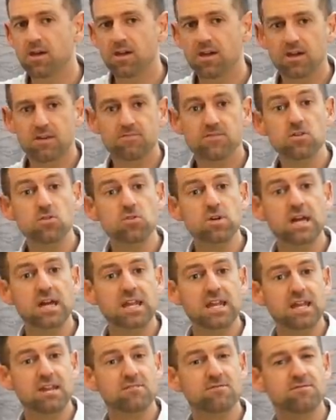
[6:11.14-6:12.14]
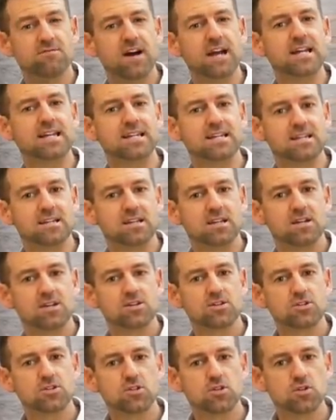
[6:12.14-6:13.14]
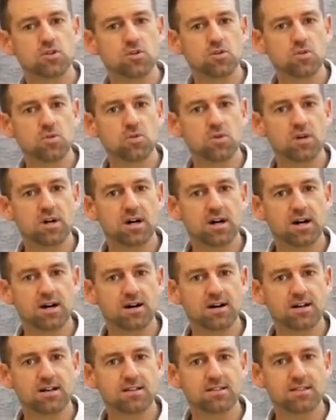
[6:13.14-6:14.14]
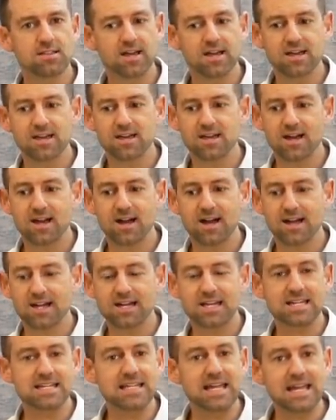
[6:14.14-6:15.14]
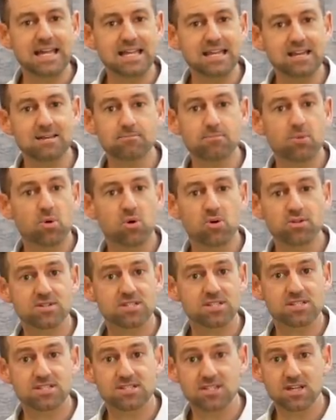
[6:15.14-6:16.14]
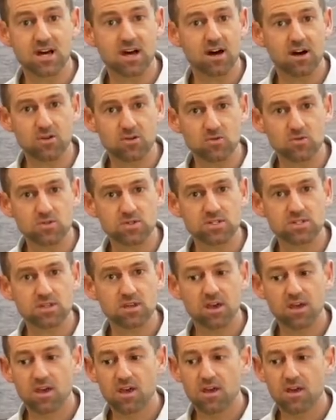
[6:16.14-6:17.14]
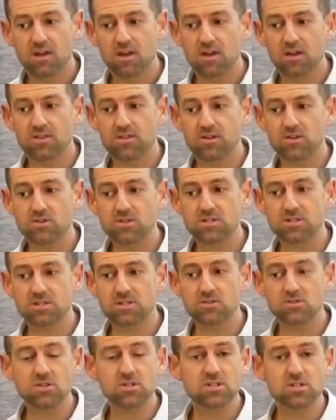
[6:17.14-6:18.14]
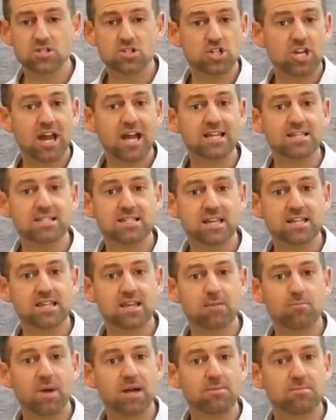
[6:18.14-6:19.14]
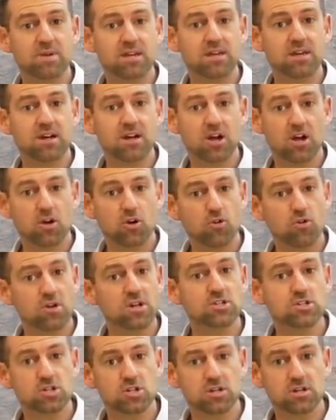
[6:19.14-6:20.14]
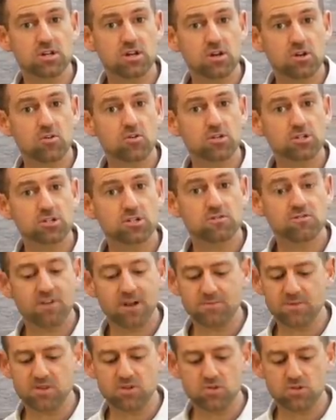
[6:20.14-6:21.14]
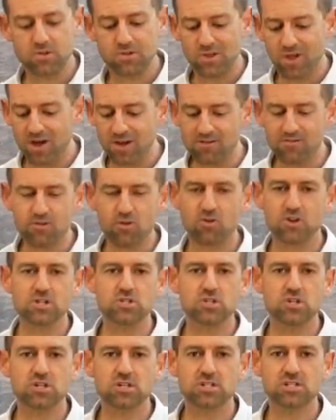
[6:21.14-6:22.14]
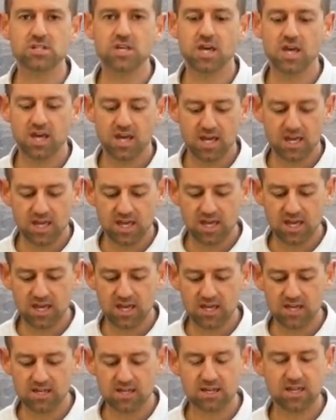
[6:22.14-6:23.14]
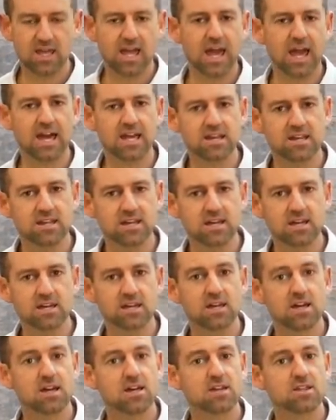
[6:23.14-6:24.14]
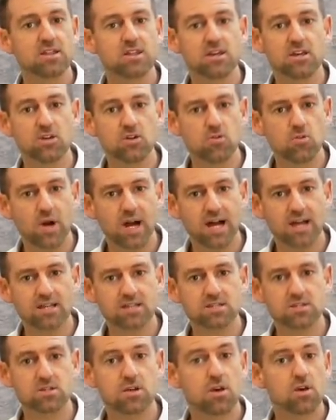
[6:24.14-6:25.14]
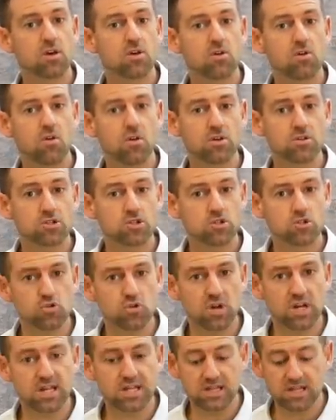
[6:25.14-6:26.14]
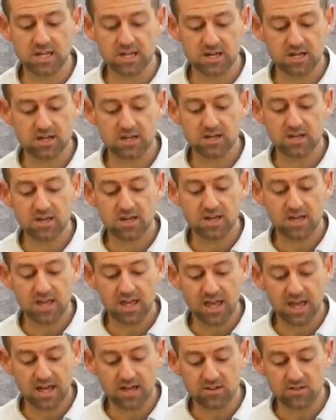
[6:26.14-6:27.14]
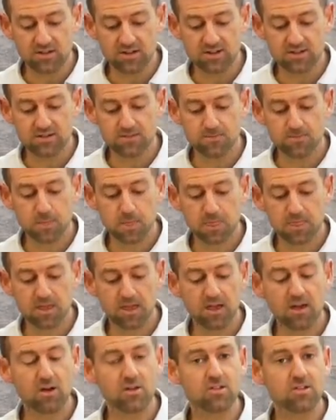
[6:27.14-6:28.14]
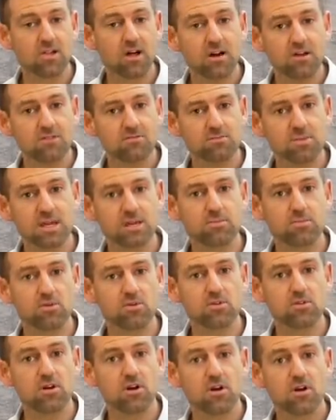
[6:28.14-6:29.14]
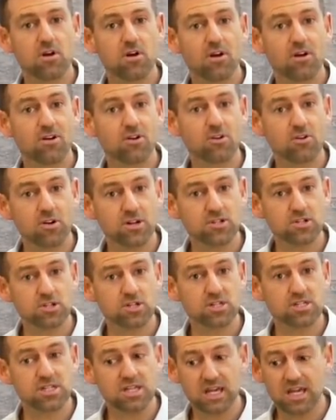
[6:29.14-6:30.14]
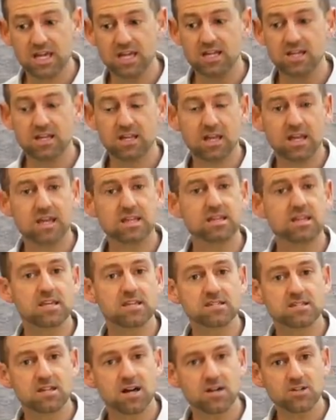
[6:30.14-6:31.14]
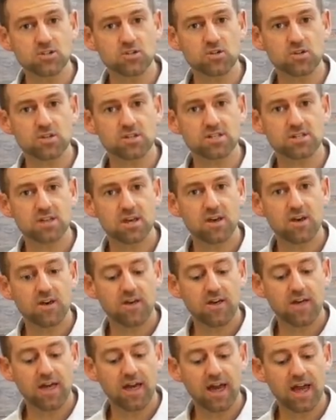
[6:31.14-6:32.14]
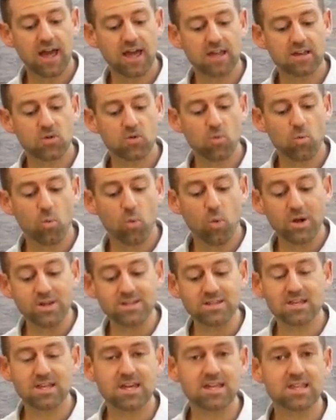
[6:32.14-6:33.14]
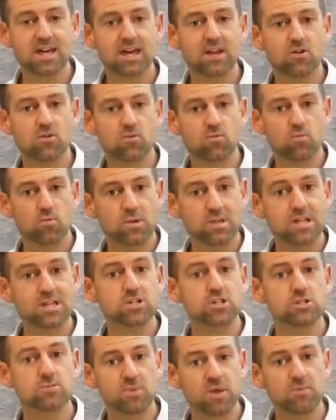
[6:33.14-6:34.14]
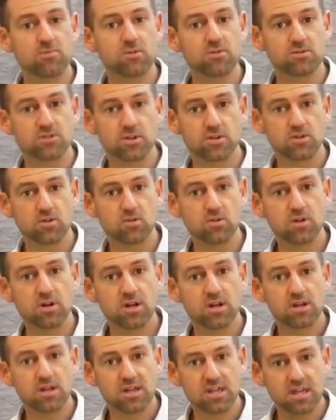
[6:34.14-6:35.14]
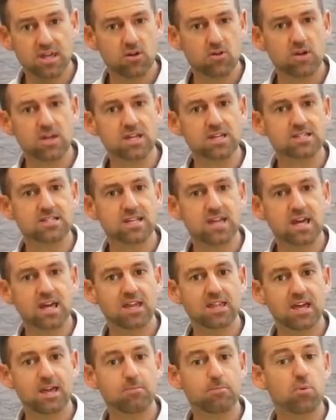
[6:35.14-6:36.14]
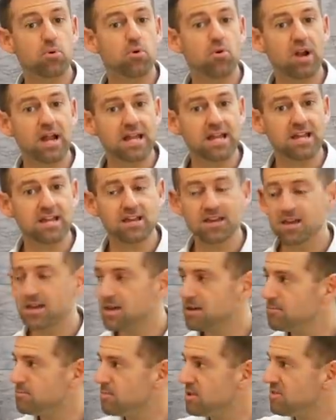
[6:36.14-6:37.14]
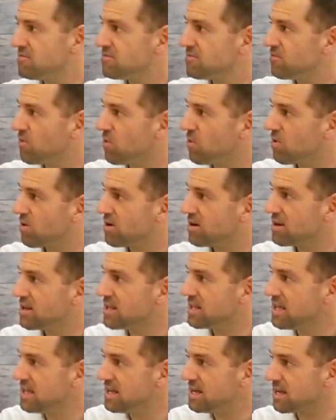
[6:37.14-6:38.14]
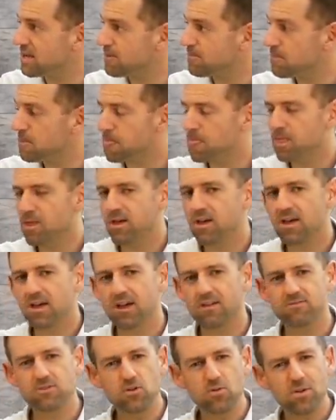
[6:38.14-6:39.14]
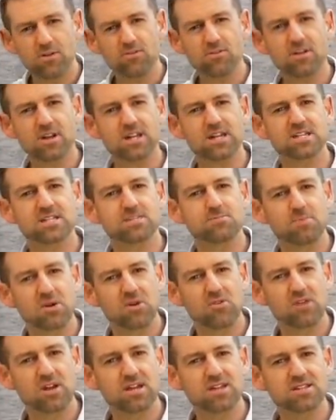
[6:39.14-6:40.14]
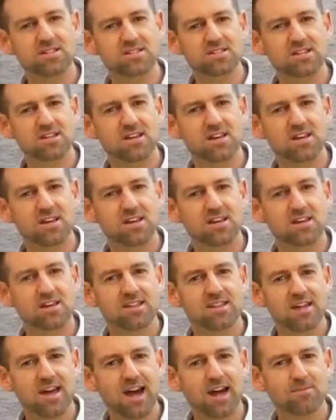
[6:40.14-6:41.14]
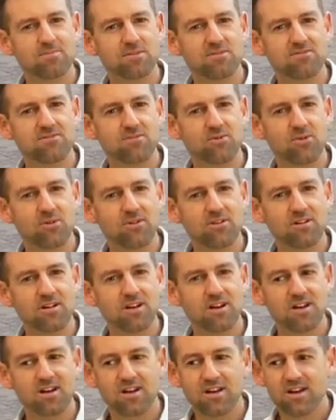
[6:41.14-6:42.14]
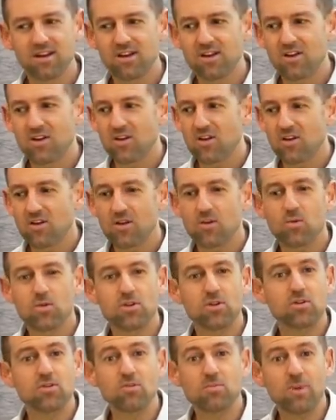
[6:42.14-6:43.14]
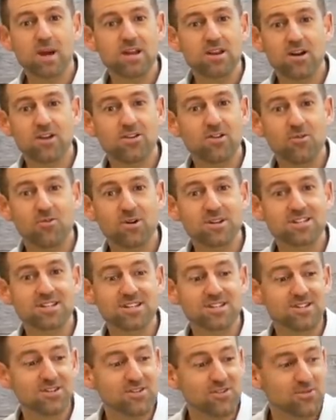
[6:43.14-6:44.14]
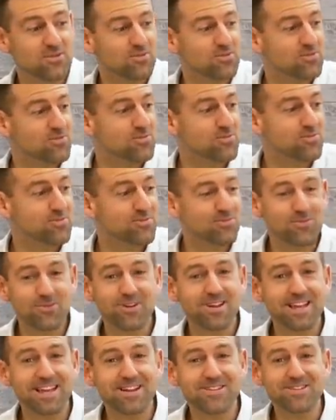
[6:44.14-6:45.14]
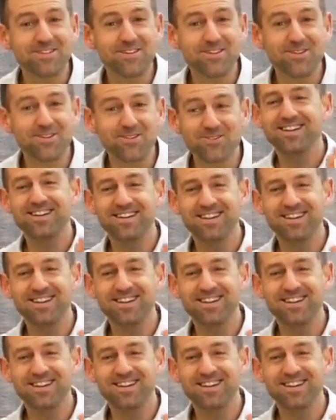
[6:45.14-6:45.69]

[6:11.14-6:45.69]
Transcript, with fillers: If you get invited to uh, like a Canadian person's house, uh, there's there's a chance that they might be a Christian, a Christian family. There's a lot of Christians in Canada, the U.S., Australia, England. Okay, a lot of people are Christians in in these countries, and one thing that religious people do here is they they pray before eating. Have you ever experienced that before? you might not know what to do. What do you do?